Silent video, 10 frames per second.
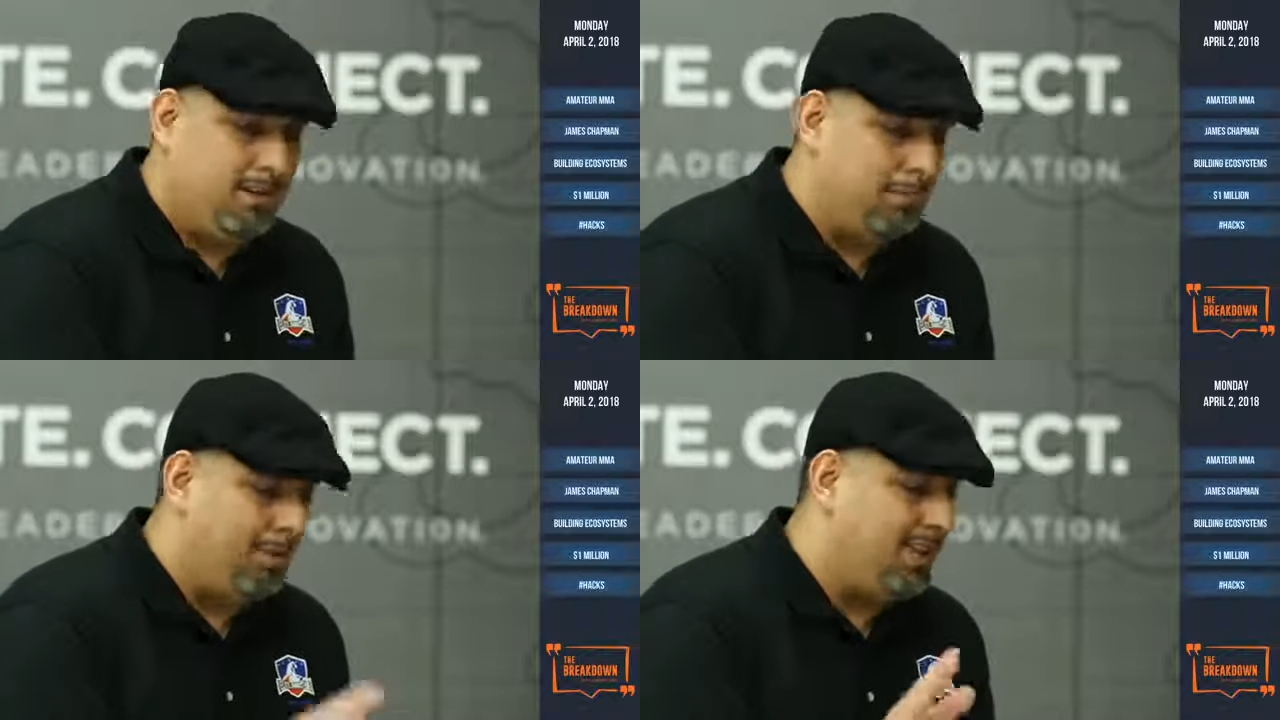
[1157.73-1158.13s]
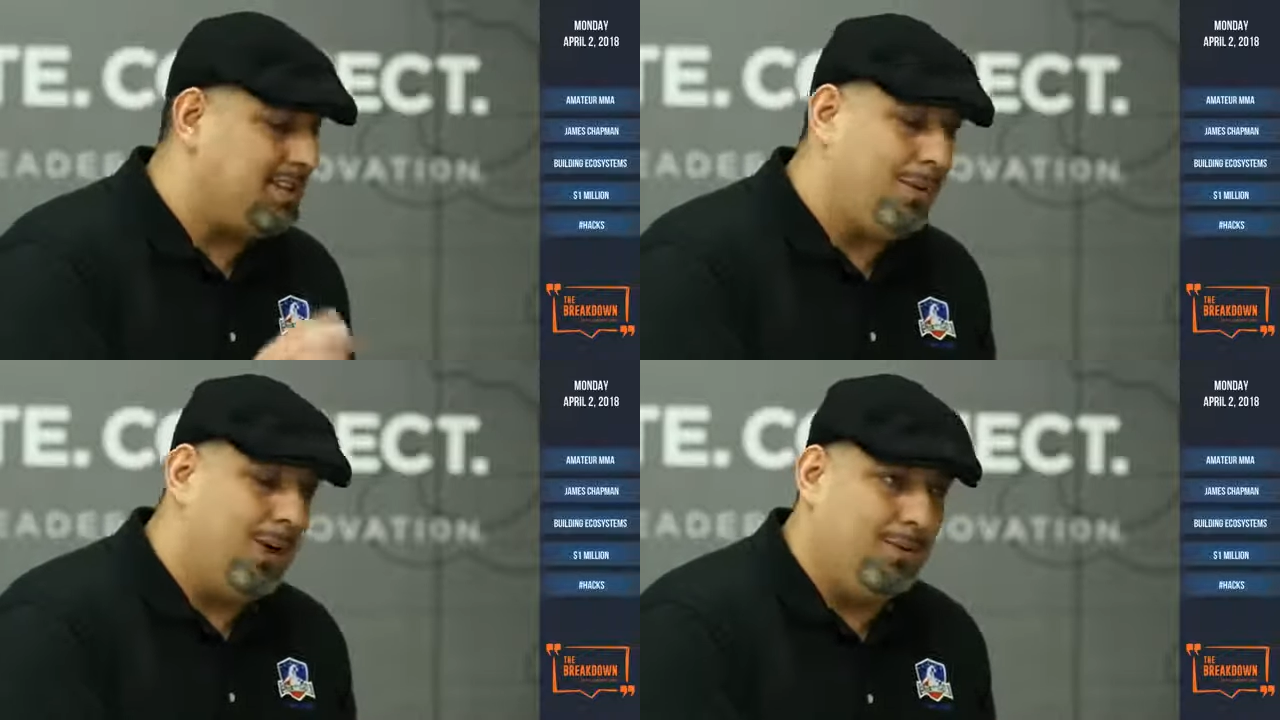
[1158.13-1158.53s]
beats
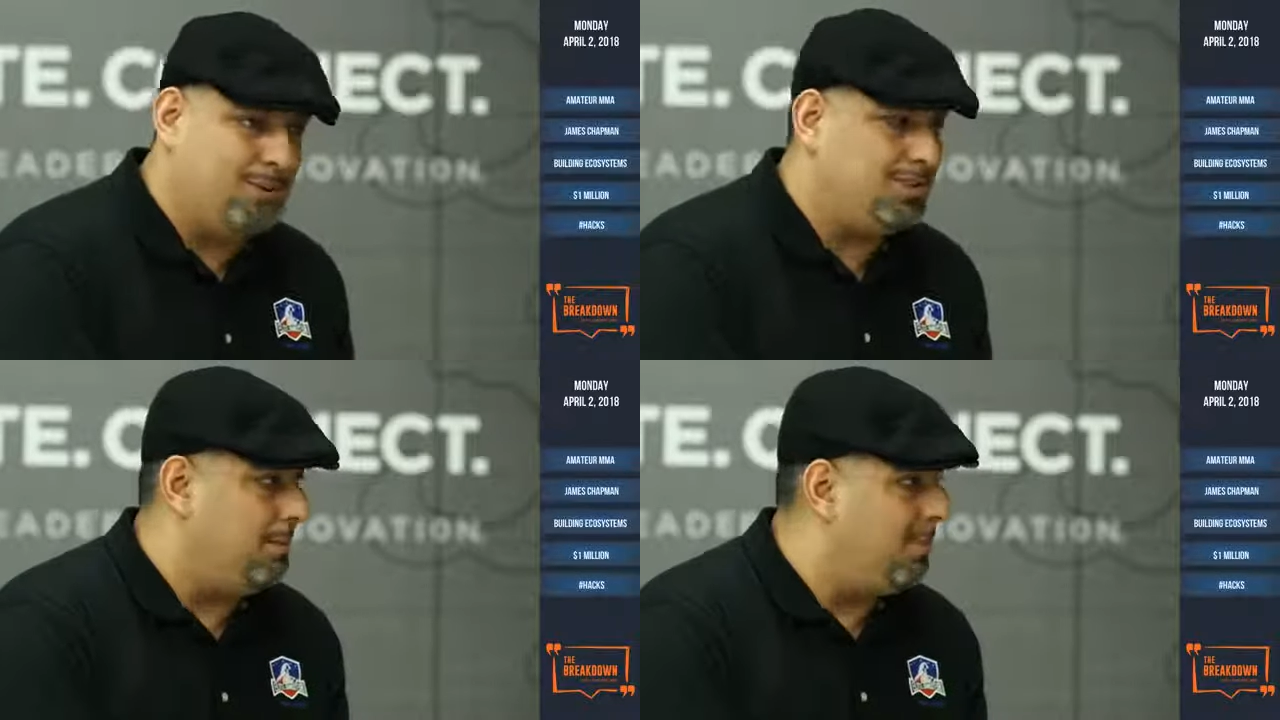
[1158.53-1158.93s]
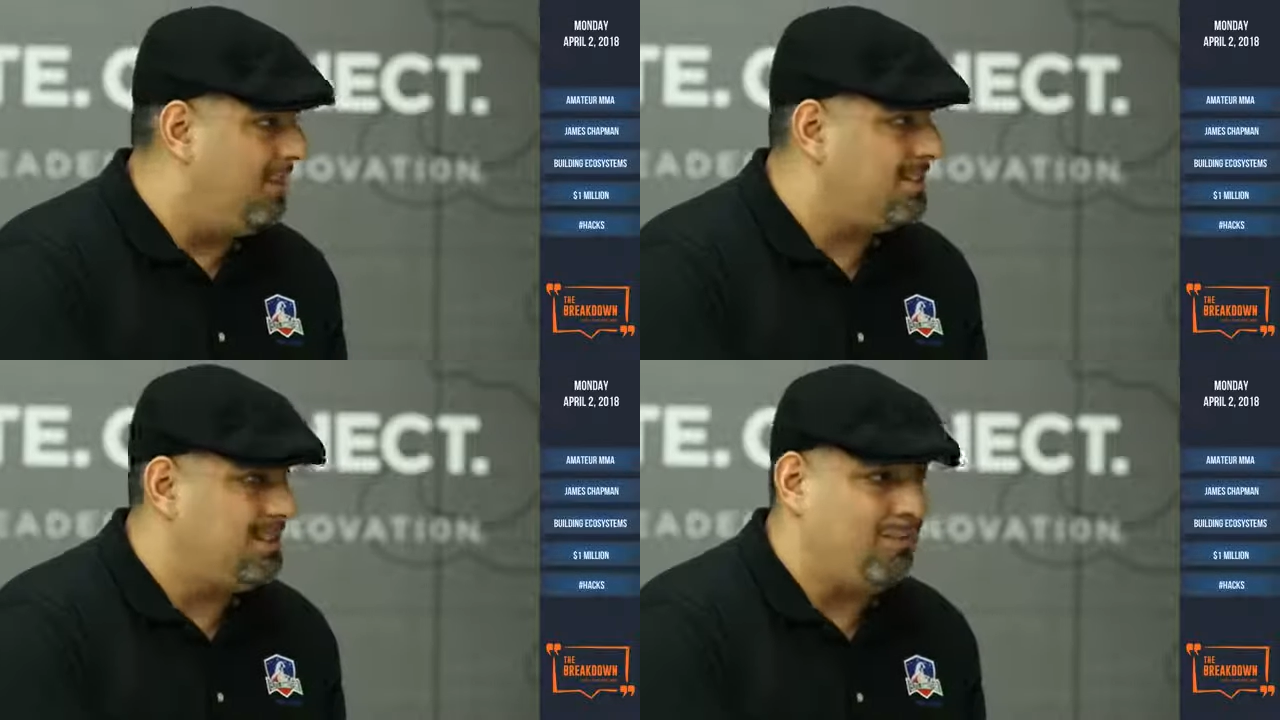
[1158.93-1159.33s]
posts, it
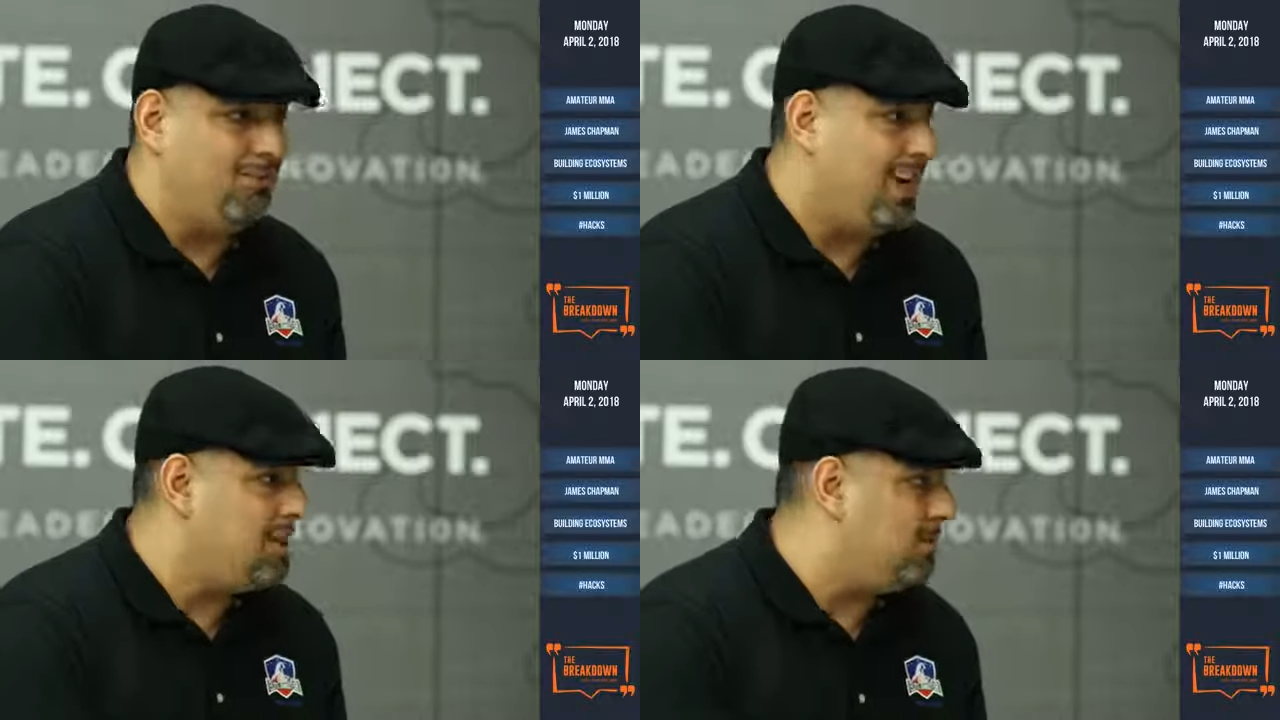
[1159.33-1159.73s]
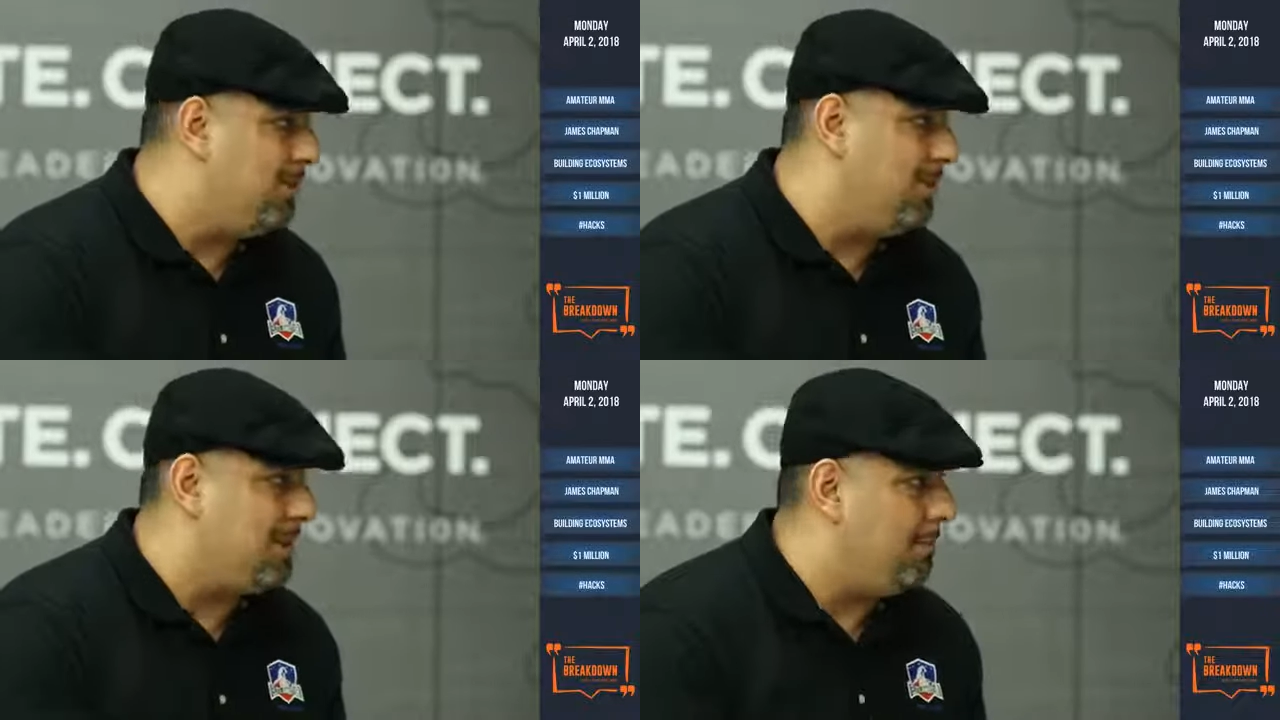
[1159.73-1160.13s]
beats
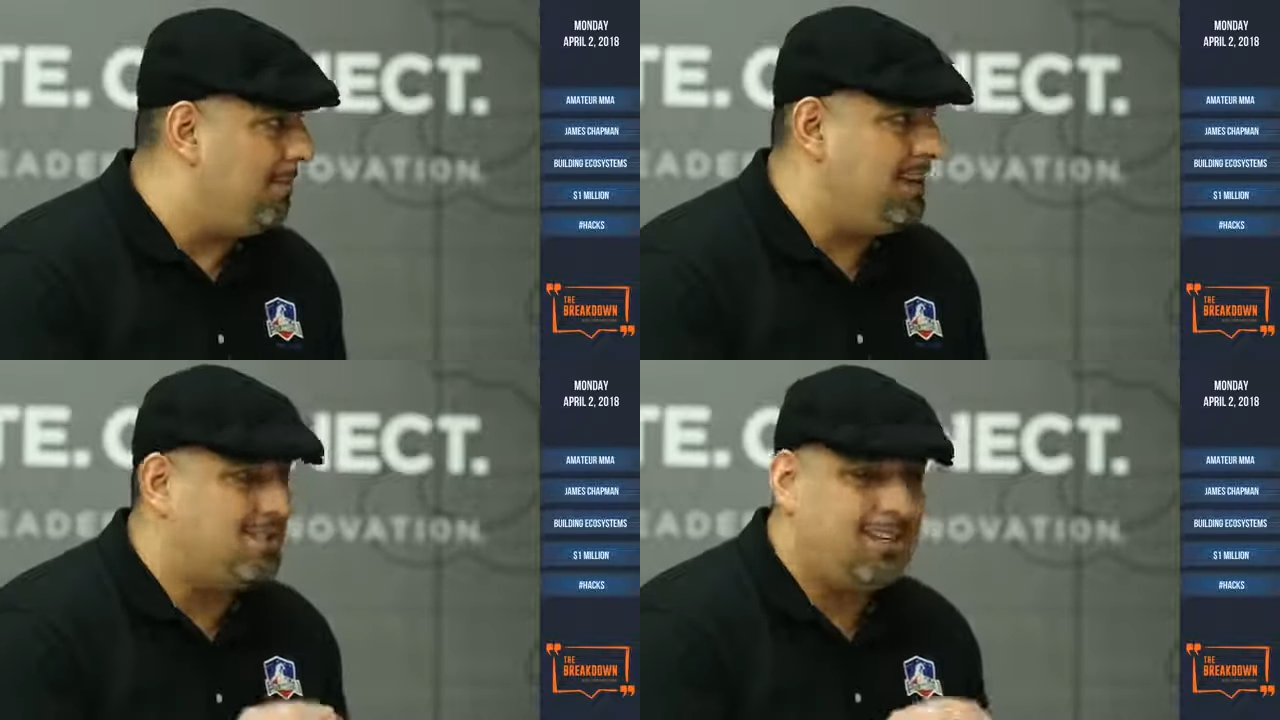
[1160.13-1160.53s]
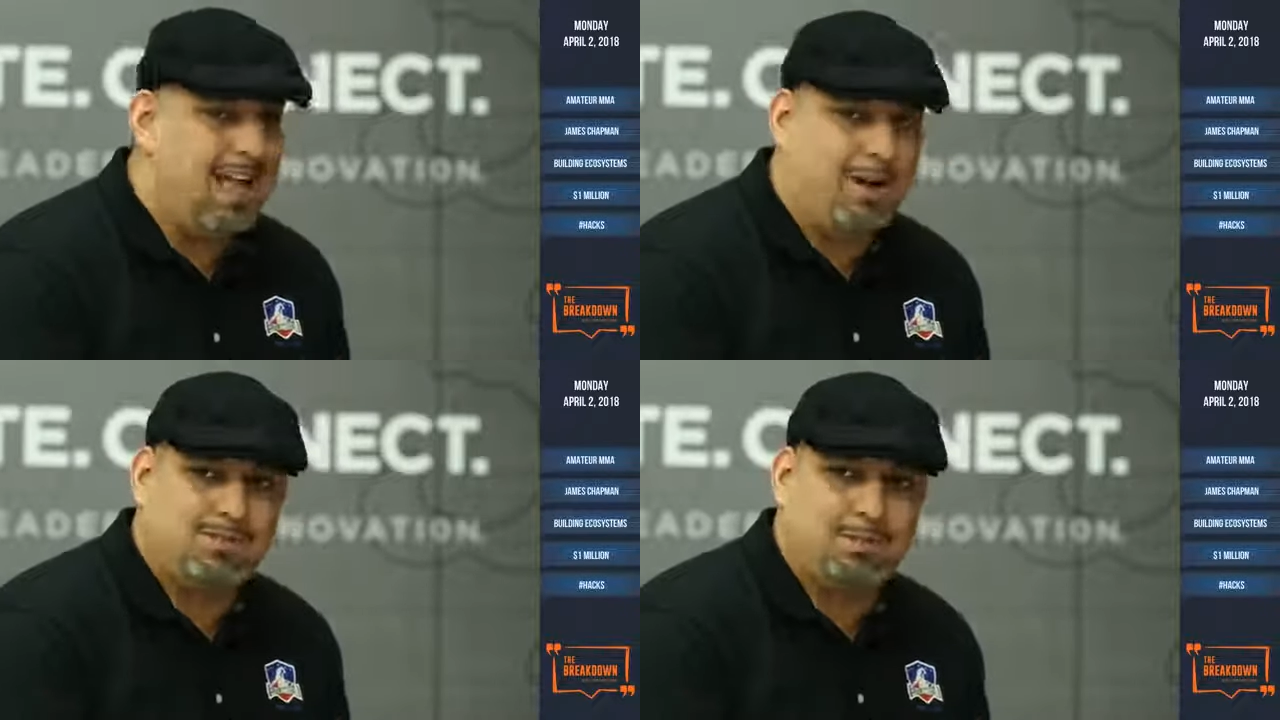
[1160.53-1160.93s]
Facebook, it beats
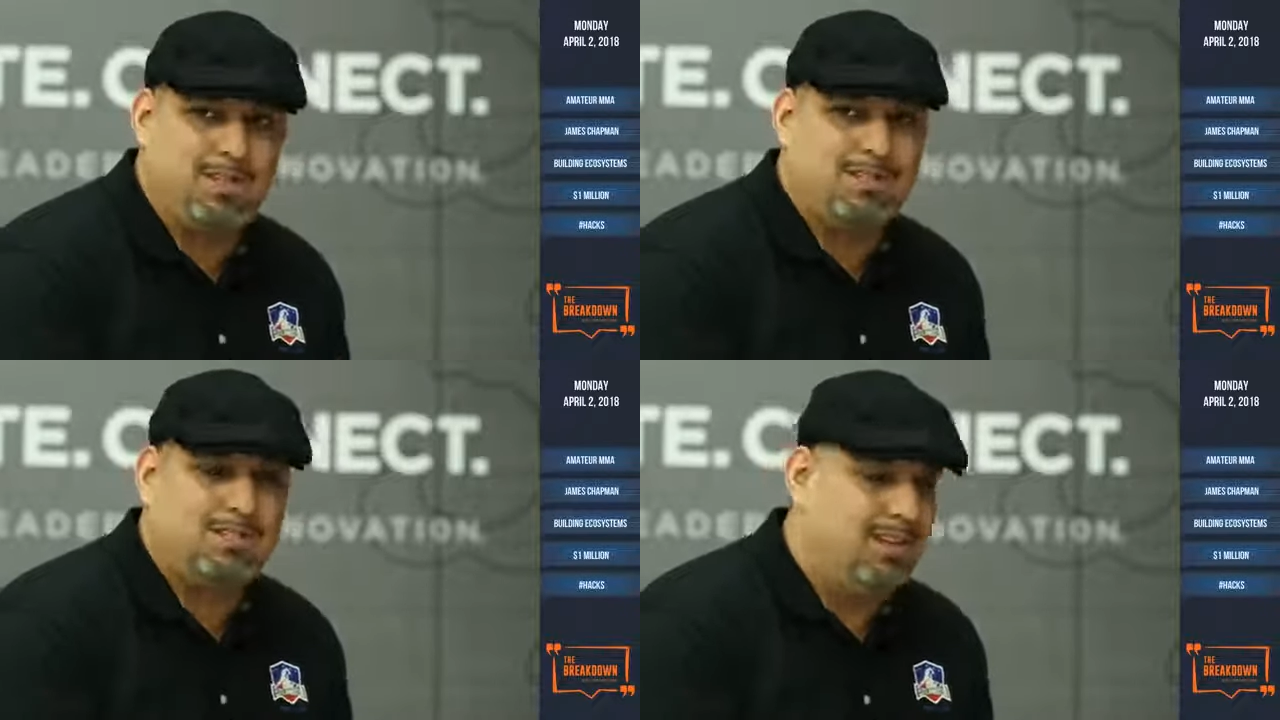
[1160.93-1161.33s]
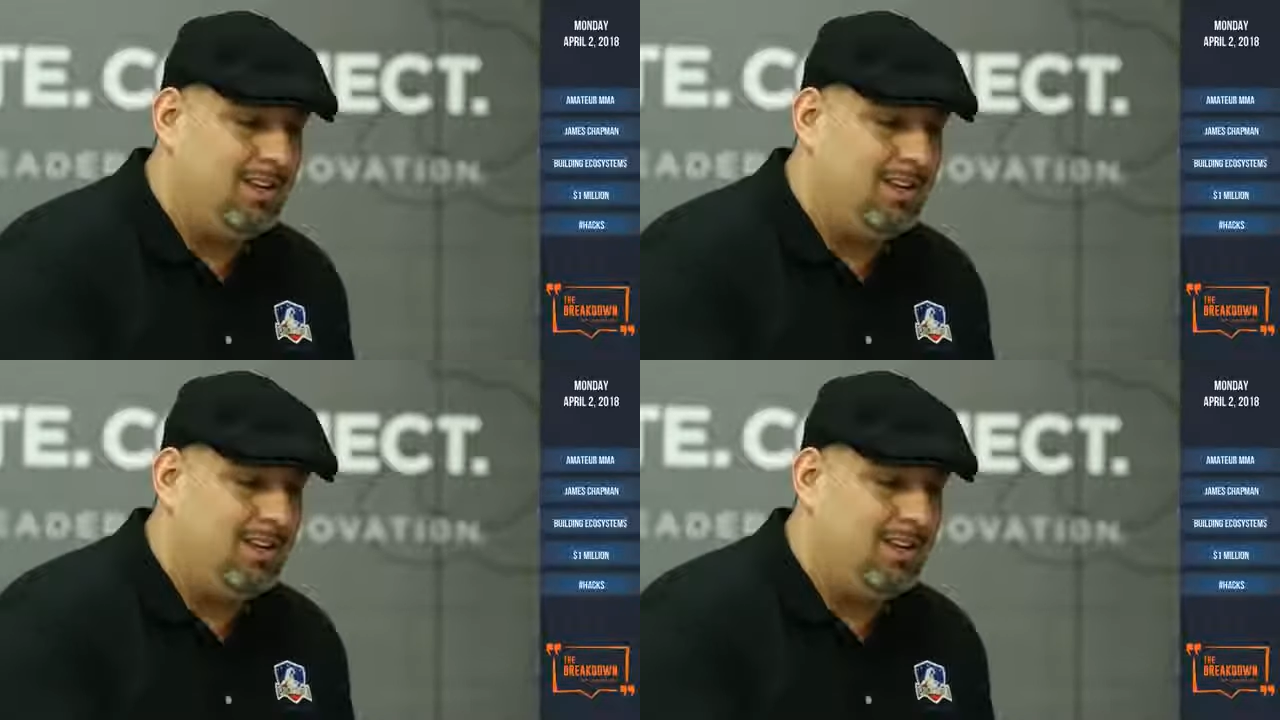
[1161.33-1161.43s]
announcements,